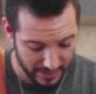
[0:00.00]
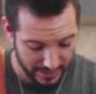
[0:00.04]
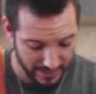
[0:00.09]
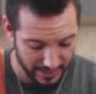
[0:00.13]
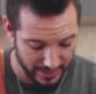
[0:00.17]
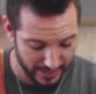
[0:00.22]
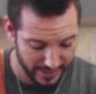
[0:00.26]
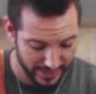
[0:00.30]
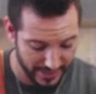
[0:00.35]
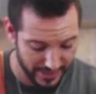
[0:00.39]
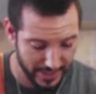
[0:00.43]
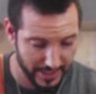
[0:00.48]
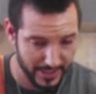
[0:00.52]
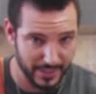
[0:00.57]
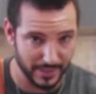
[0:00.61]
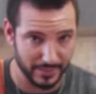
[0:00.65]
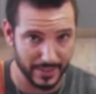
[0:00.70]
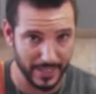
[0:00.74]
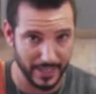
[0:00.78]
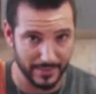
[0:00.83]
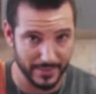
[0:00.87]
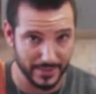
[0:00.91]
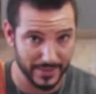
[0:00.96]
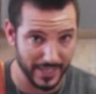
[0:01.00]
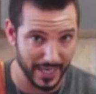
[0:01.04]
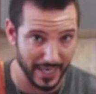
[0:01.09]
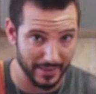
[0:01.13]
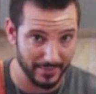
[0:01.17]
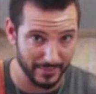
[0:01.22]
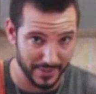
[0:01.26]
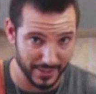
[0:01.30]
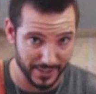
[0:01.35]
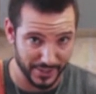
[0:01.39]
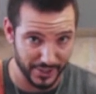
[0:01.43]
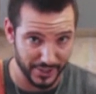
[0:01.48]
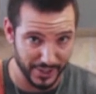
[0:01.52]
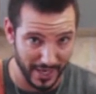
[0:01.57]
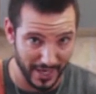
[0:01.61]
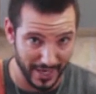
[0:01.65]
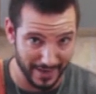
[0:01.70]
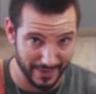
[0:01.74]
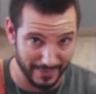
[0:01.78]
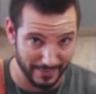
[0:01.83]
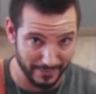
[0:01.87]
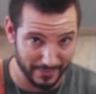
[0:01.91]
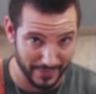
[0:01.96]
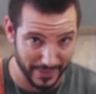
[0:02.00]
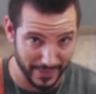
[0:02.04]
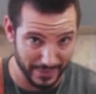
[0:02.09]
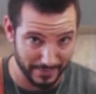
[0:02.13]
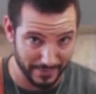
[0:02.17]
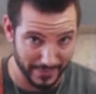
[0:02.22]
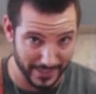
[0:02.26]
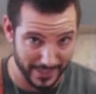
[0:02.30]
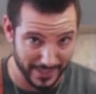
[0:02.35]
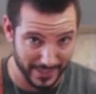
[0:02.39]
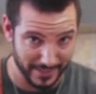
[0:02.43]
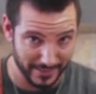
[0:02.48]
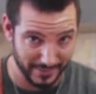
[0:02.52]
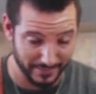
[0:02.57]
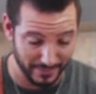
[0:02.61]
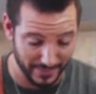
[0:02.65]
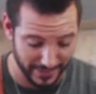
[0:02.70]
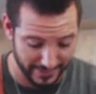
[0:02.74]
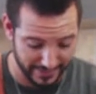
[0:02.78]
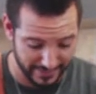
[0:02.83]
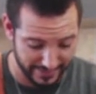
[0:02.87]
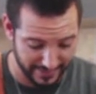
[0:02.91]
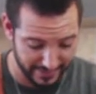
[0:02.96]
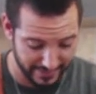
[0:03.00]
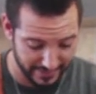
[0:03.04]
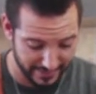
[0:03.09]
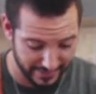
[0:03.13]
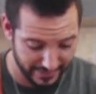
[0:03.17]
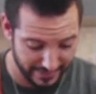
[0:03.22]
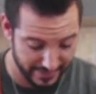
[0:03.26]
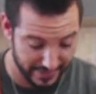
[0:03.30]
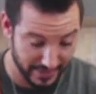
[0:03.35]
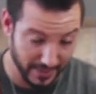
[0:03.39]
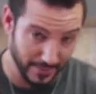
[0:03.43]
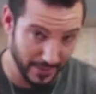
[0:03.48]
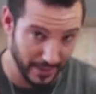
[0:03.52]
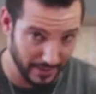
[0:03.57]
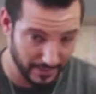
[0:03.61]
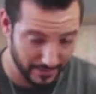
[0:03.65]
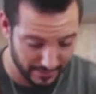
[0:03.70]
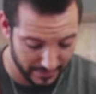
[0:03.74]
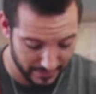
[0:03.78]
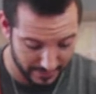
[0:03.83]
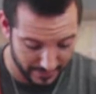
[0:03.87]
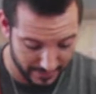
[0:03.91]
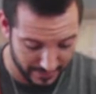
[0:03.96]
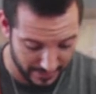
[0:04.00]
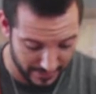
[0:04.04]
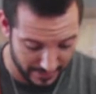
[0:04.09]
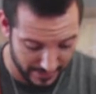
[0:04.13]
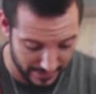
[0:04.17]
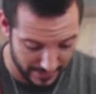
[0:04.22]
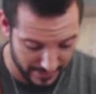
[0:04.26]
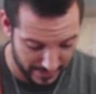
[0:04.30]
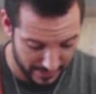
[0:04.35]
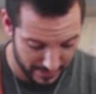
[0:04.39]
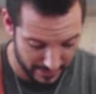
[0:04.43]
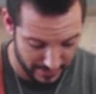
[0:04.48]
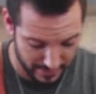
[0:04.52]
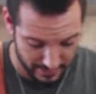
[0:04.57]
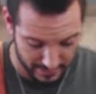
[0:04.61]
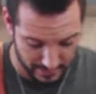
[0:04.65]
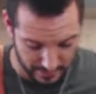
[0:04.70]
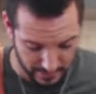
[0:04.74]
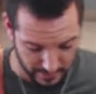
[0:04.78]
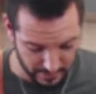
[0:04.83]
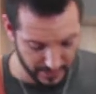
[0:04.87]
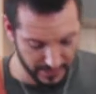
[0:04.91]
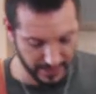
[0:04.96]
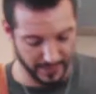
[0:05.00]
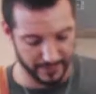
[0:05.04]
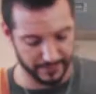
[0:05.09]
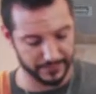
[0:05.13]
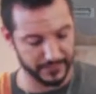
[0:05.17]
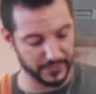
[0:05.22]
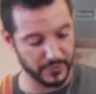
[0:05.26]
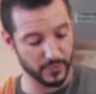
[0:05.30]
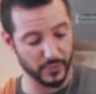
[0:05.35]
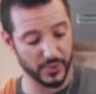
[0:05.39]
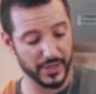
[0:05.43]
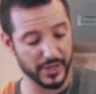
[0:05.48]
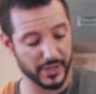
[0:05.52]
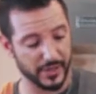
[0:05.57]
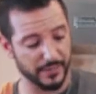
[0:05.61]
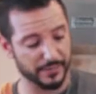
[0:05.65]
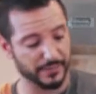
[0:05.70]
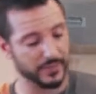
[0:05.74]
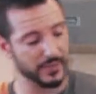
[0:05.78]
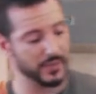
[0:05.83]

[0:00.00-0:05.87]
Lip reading: And you gotta sometimes tame these giant big pieces of meat somehow. Okay, we're good.